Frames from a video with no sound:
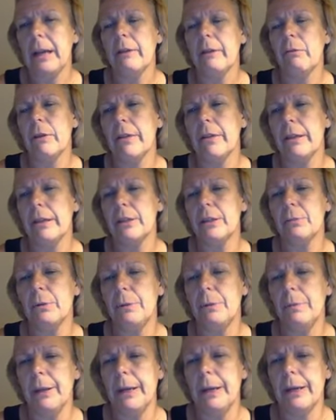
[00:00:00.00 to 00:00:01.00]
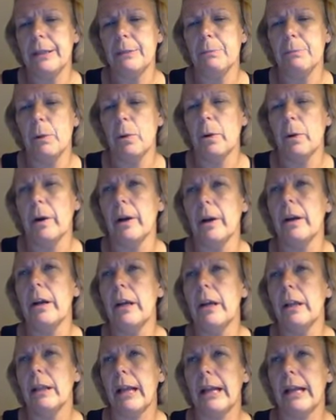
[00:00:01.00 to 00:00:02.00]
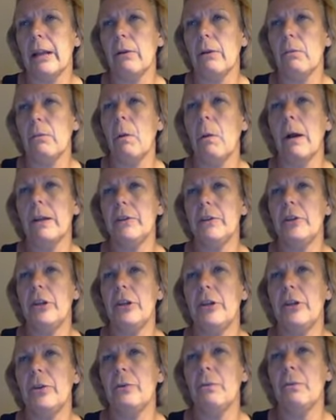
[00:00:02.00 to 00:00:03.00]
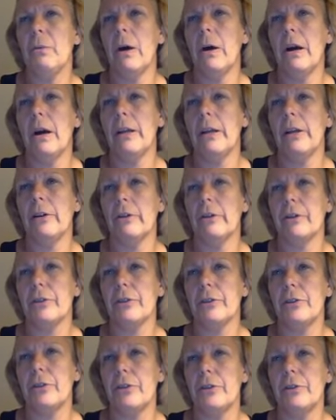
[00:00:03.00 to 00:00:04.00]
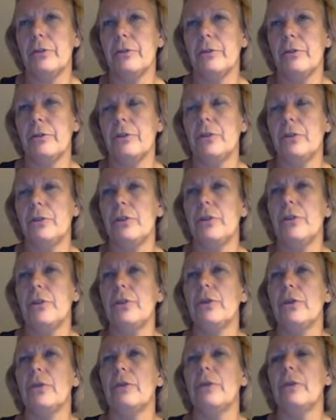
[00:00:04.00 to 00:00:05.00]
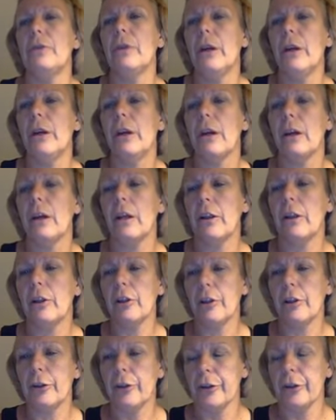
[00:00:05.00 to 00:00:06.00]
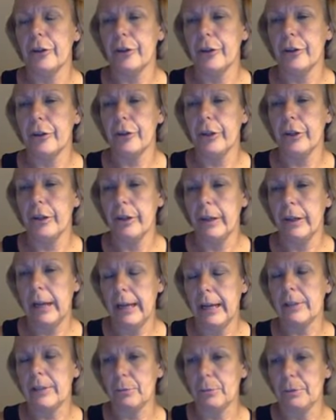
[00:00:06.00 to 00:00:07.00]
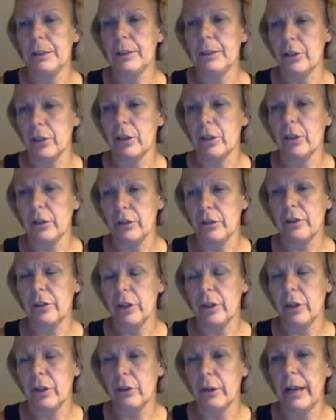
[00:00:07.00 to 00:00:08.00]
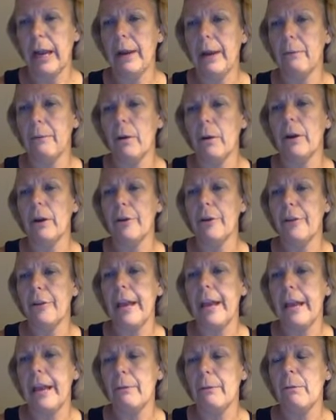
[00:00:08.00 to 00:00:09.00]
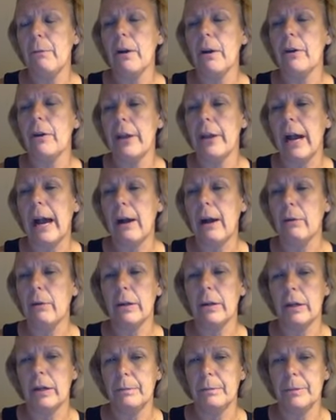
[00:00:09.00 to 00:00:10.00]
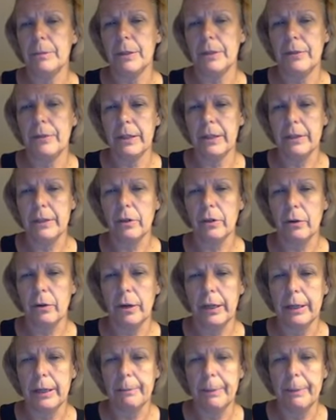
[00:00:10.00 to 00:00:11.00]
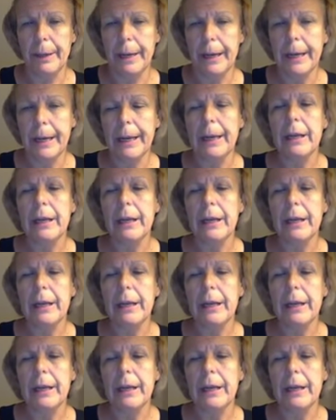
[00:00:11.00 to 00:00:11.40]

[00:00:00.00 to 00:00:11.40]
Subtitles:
What this would be is more like, what do you want your students to learn as a result? Okay, what are the outcomes of this going to be?